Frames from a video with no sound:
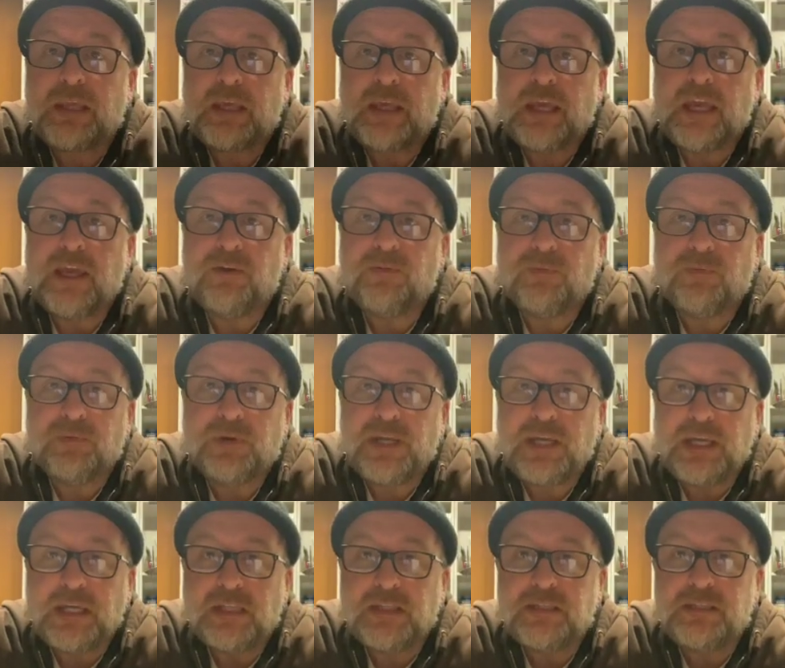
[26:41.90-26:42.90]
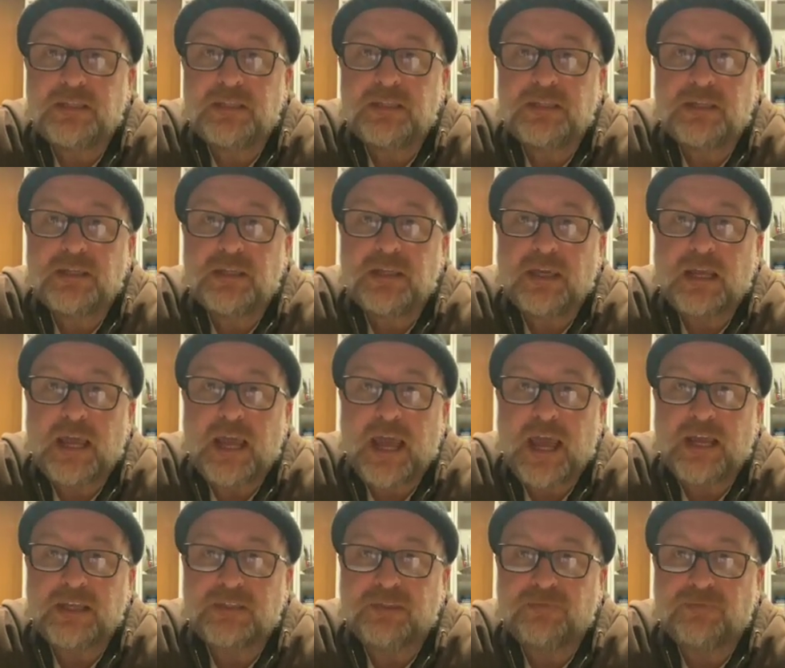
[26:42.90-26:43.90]
it reads
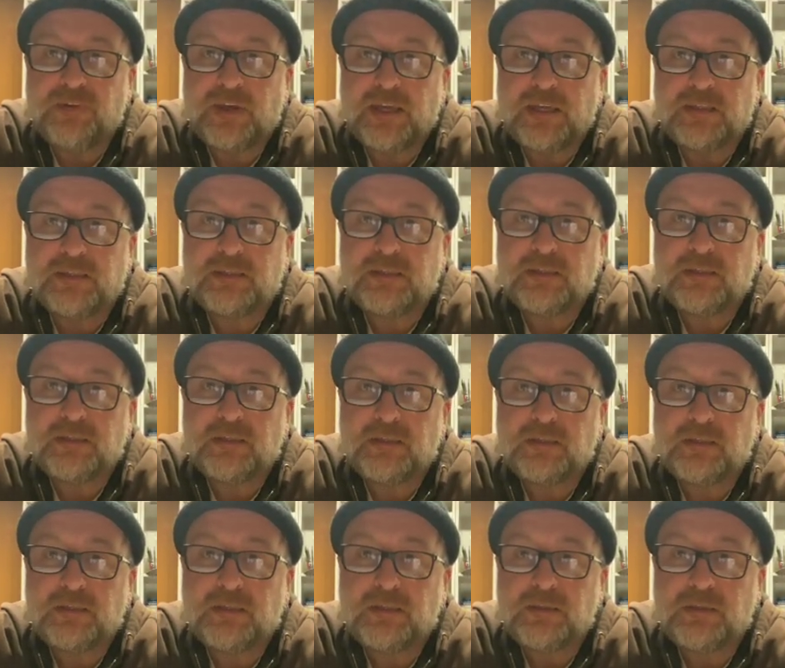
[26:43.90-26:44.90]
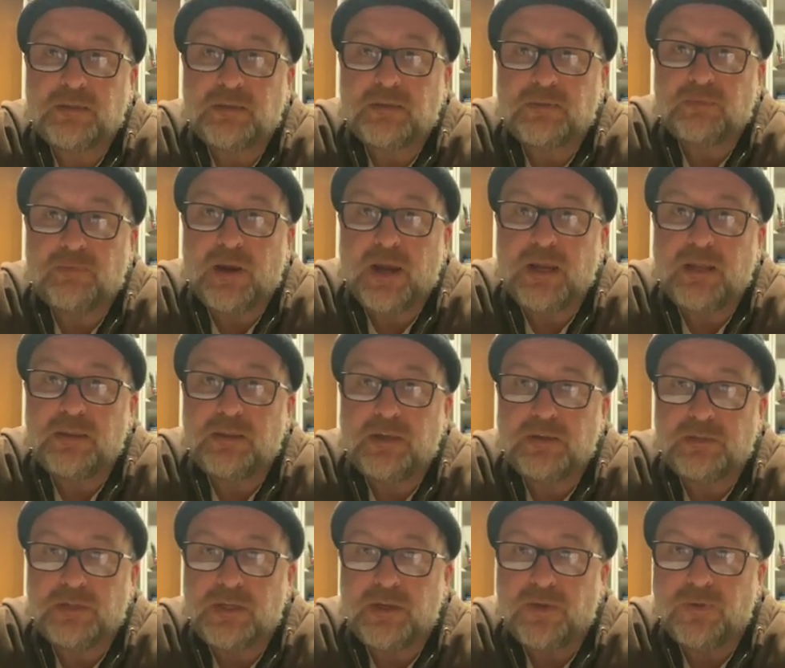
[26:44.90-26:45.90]
as a face, right?
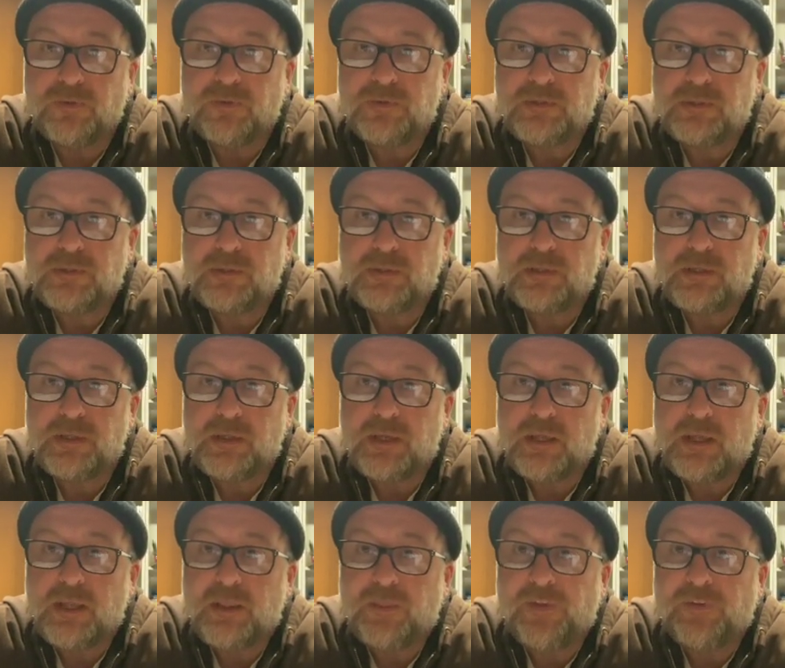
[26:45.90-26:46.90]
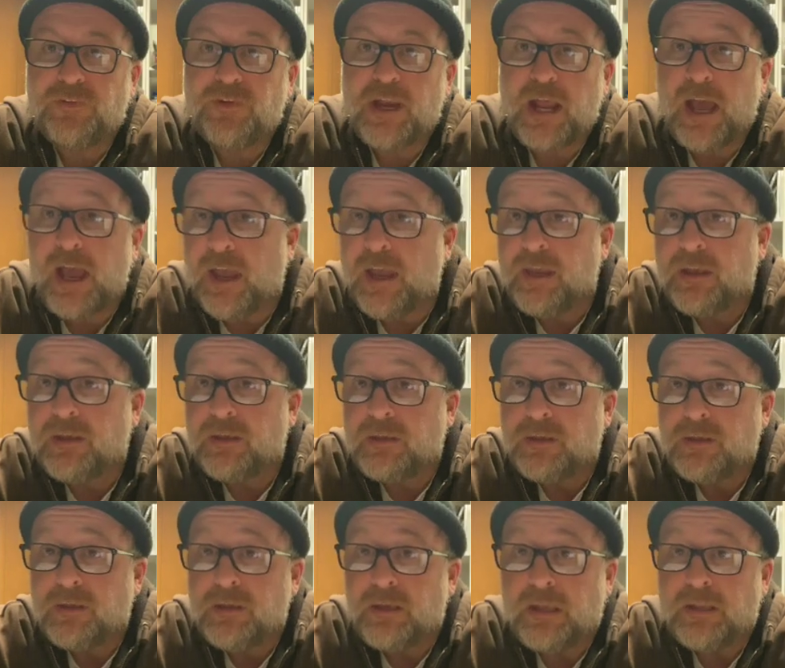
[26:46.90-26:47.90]
There's a nose, there's an eye,
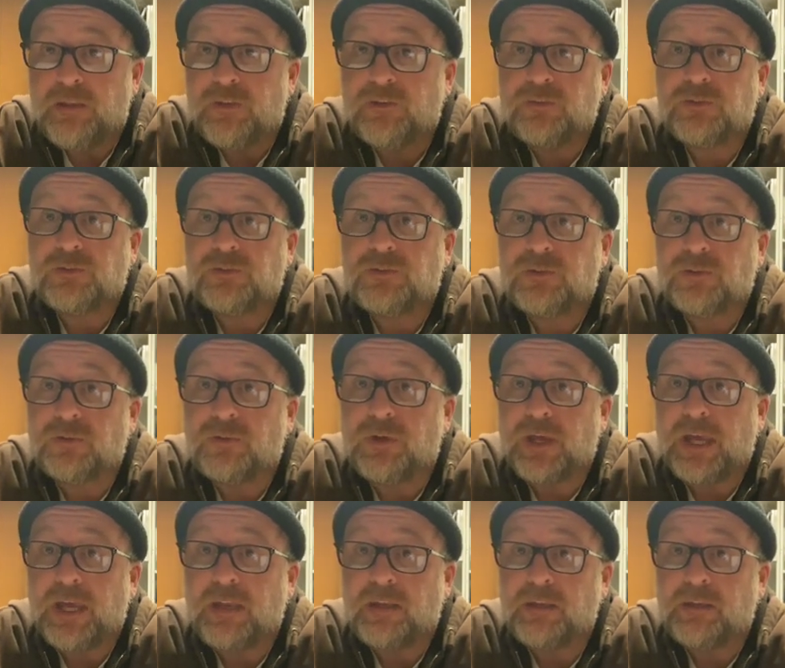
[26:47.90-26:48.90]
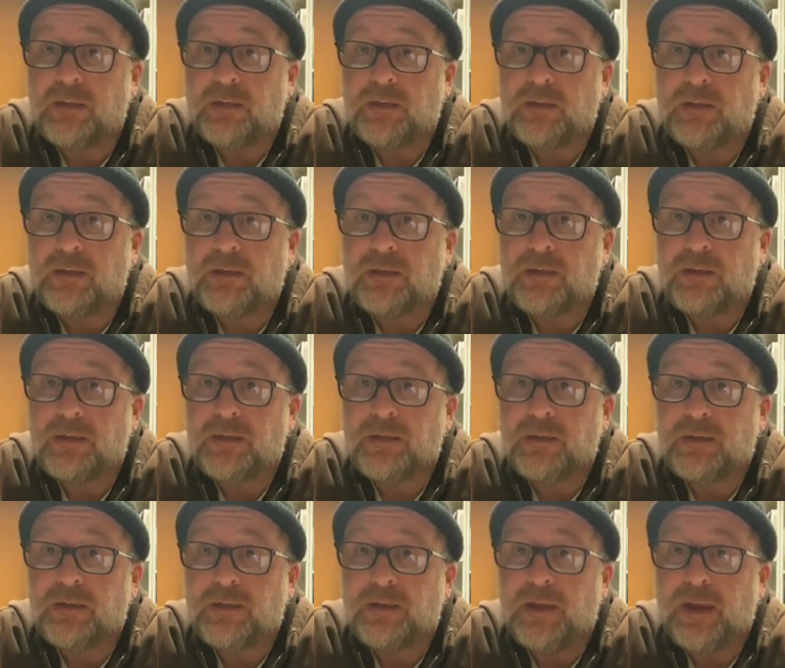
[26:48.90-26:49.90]
and there's a circle head.
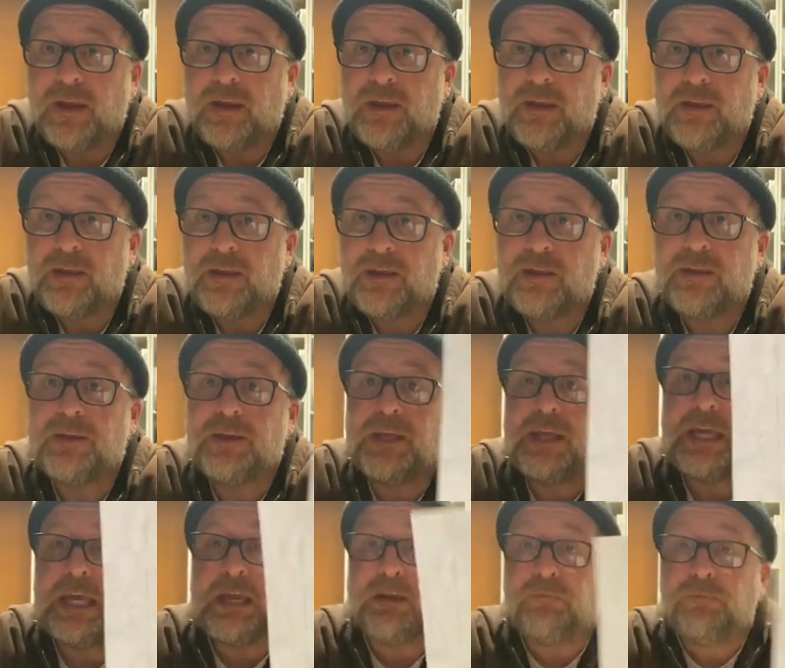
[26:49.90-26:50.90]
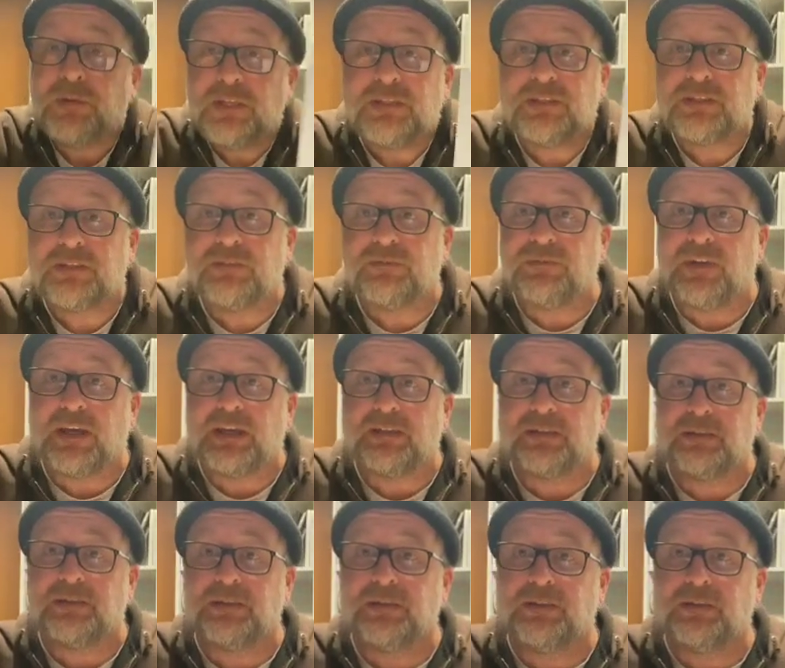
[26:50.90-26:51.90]
Okay? It reads as a
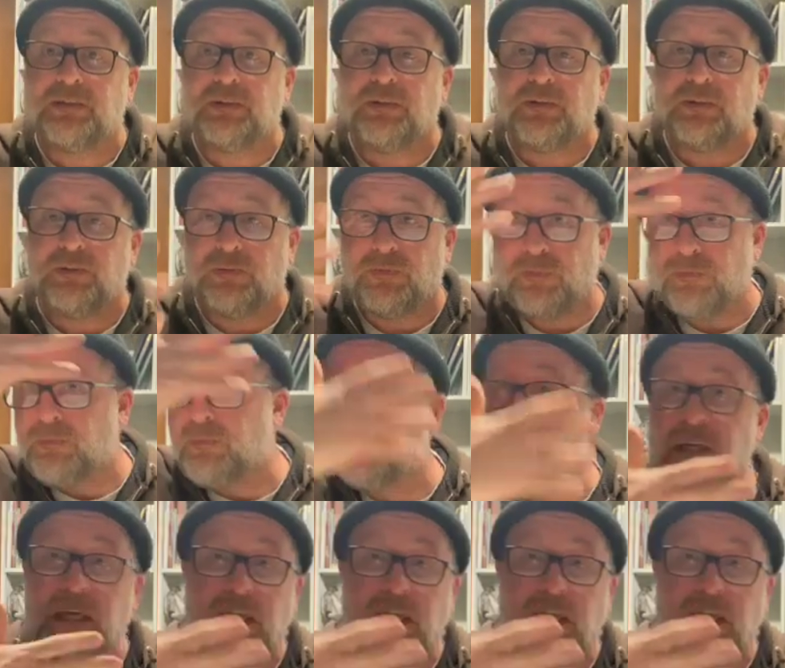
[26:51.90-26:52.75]
face. We